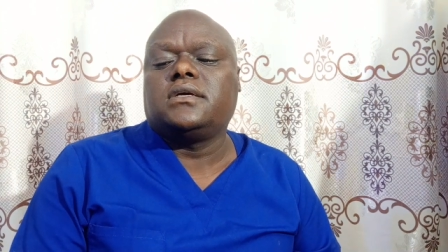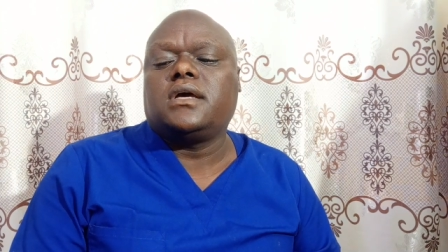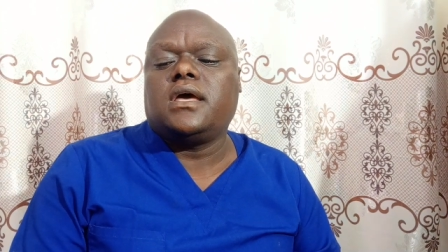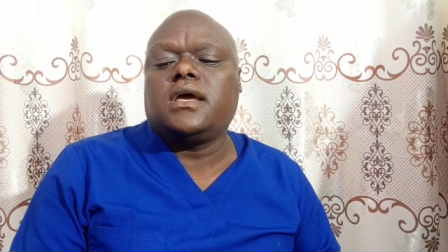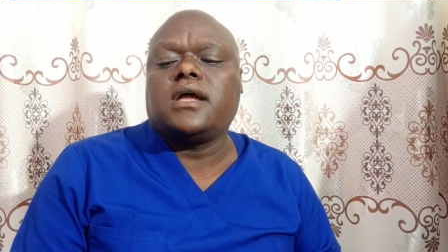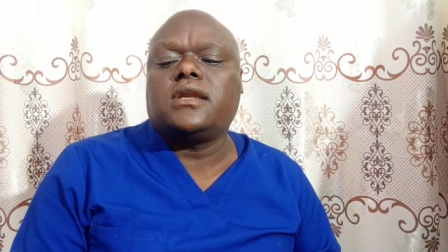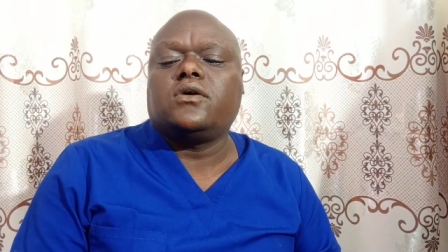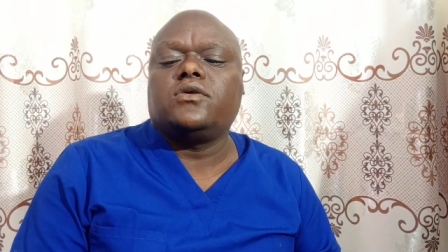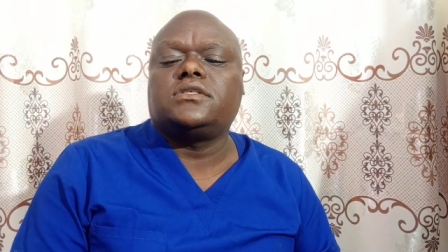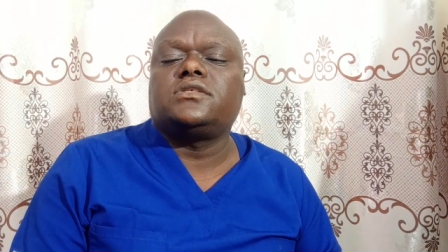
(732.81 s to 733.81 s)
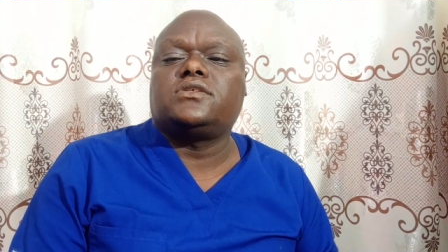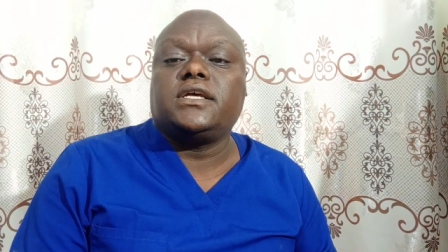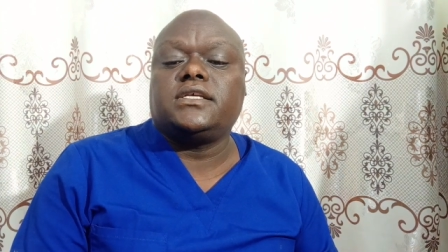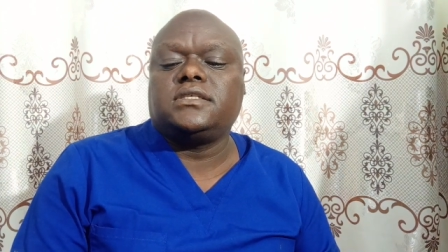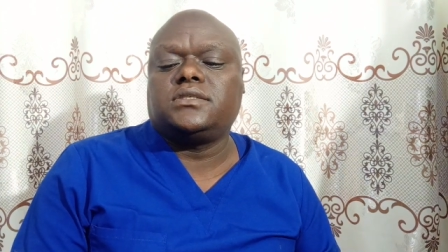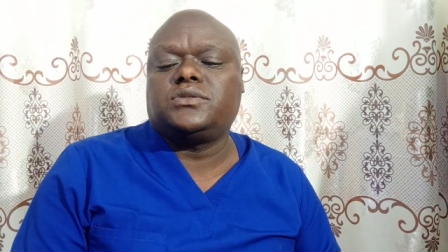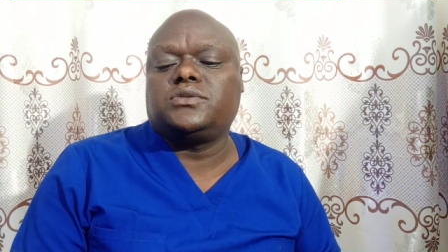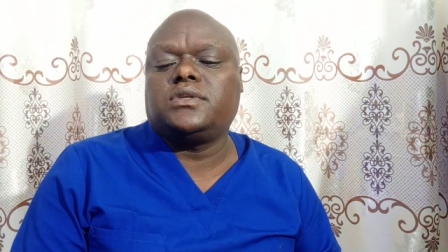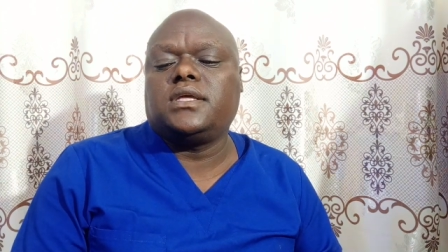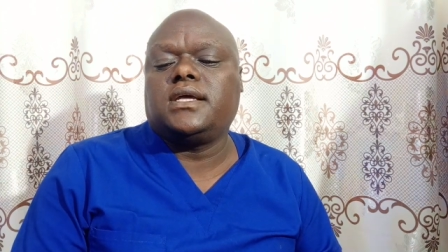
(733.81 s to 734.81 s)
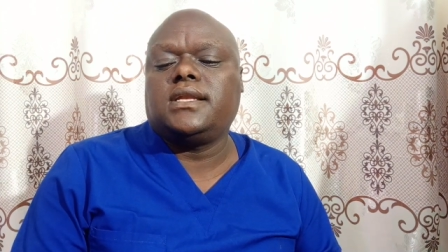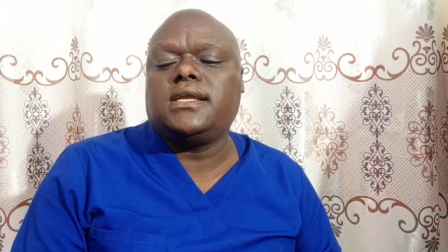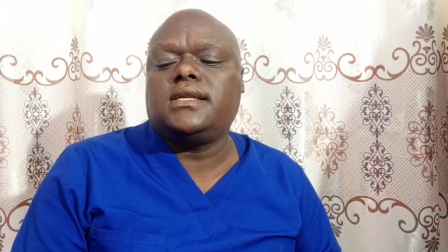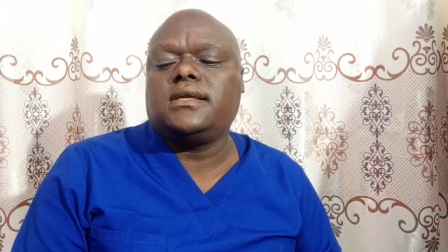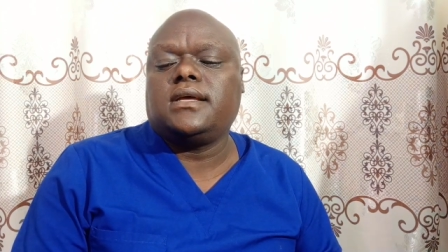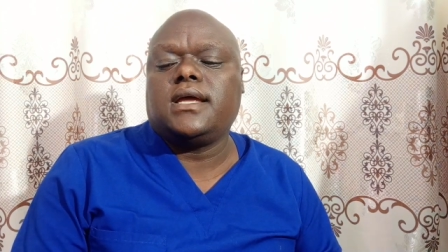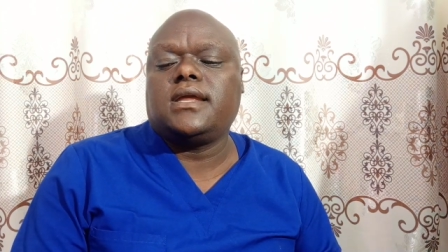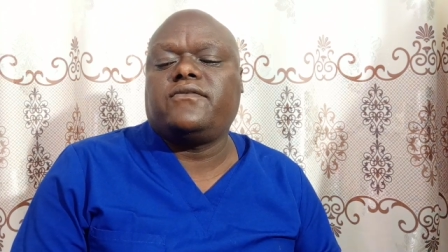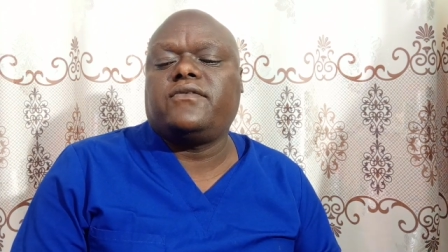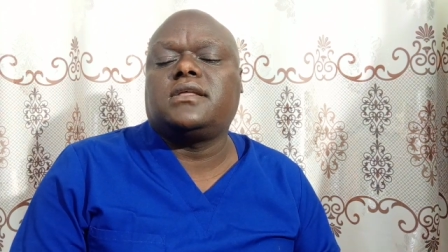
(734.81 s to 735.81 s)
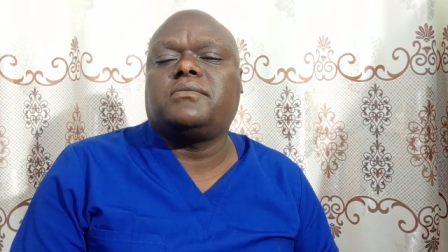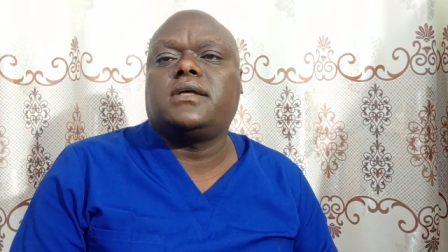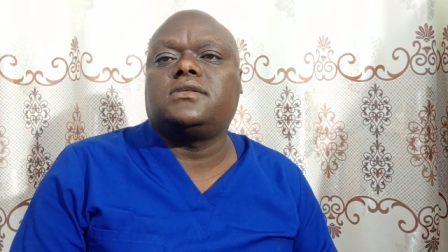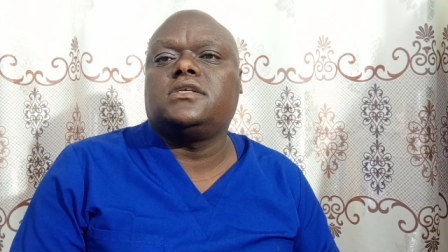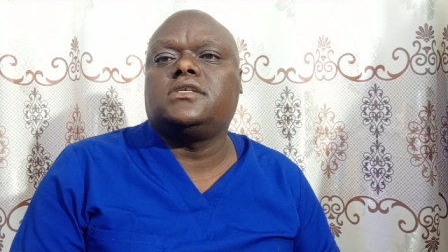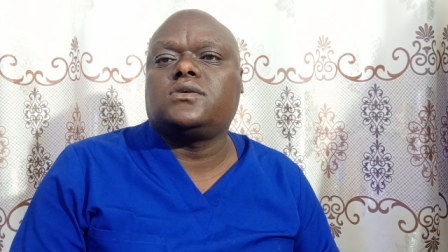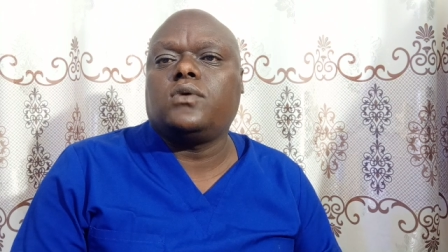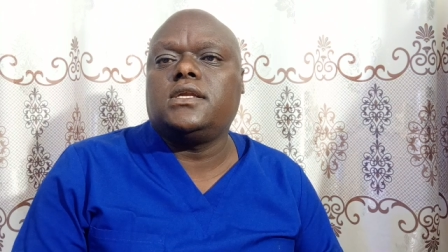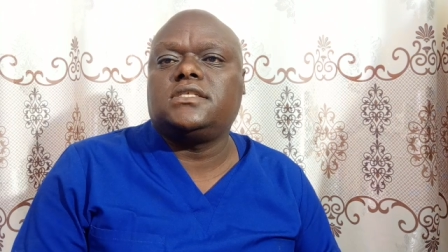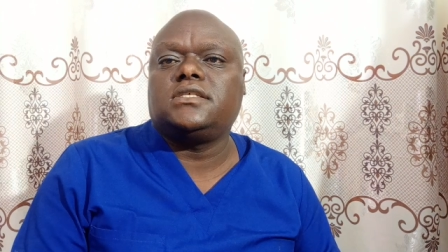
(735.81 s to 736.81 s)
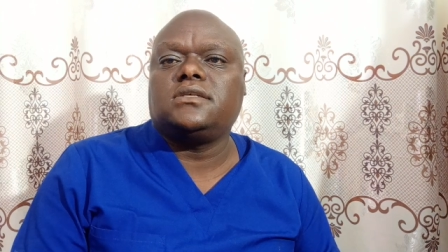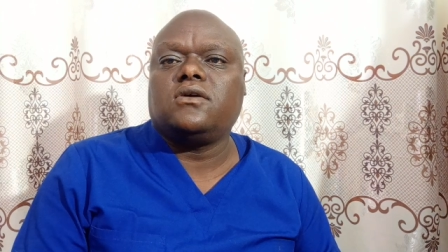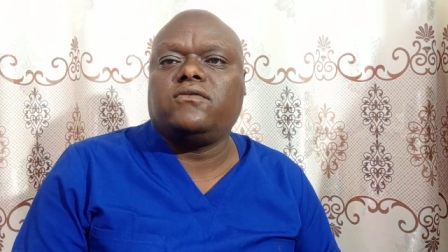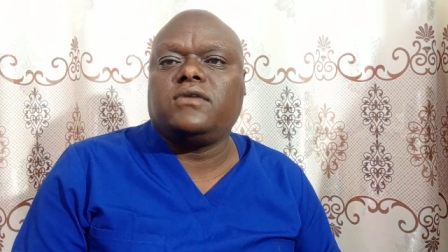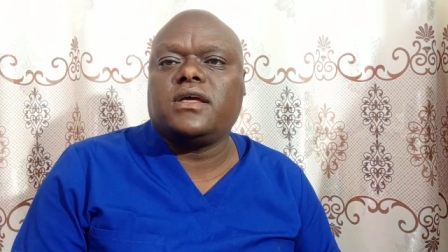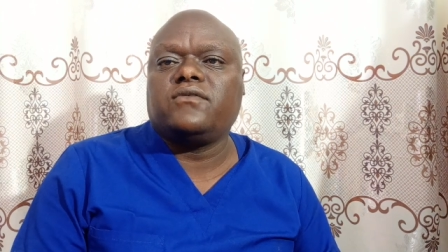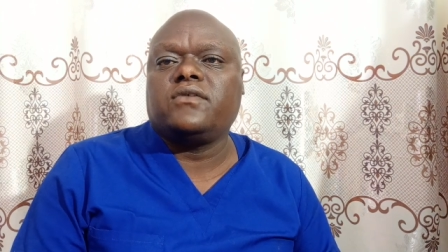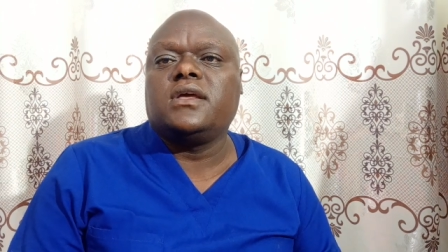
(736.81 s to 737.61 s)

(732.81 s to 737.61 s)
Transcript: uh, can cause stress to the lady and affect the person's quality of life,